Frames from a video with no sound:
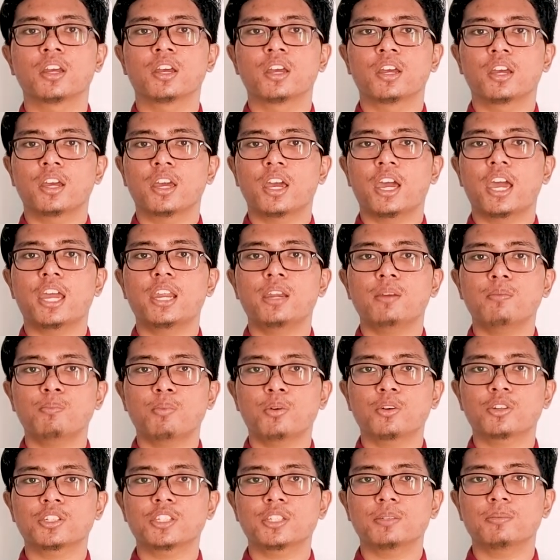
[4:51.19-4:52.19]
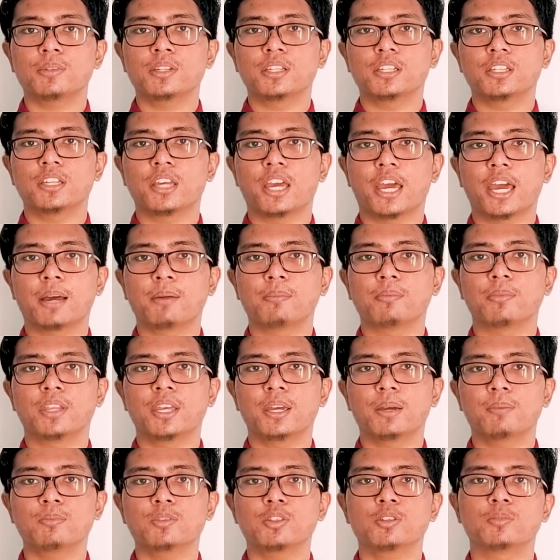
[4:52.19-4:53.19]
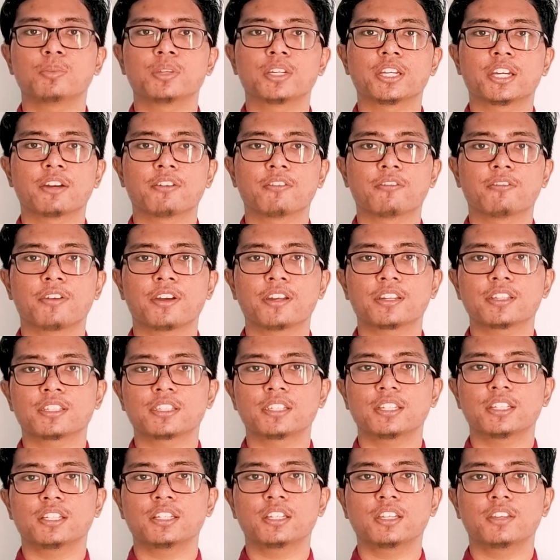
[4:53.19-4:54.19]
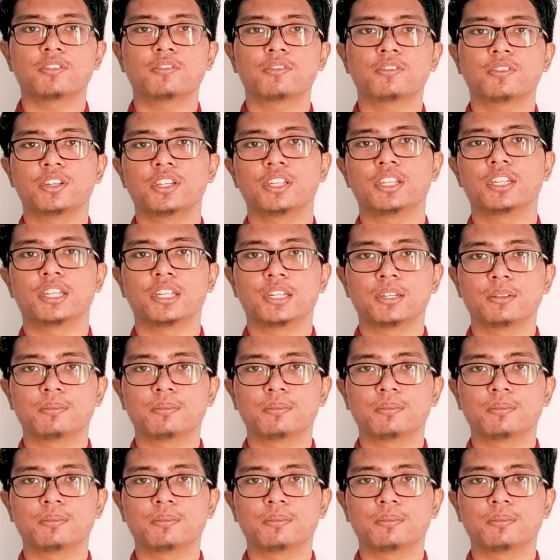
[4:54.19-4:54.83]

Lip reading: and possibly help them to become faster if needed.